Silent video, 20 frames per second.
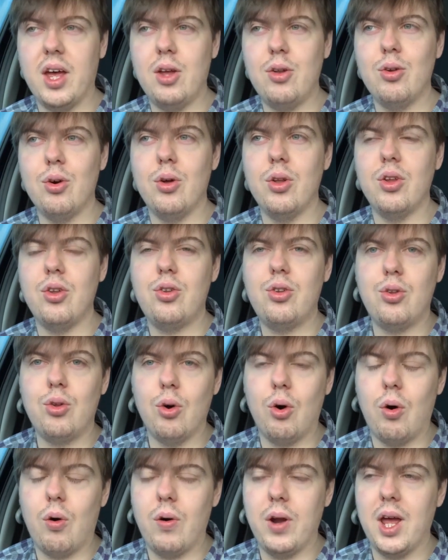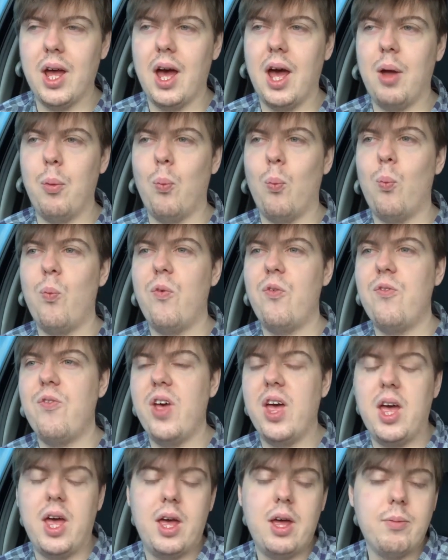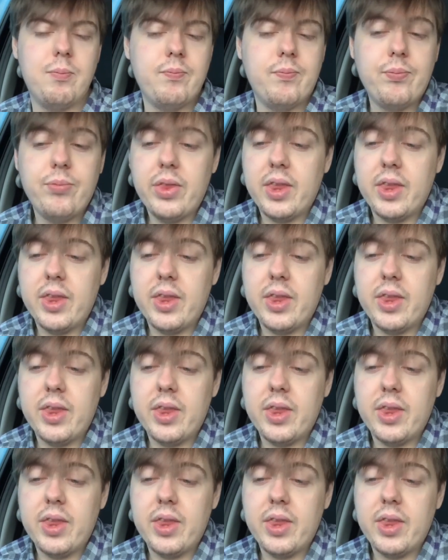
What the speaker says: I adore this story. I fear,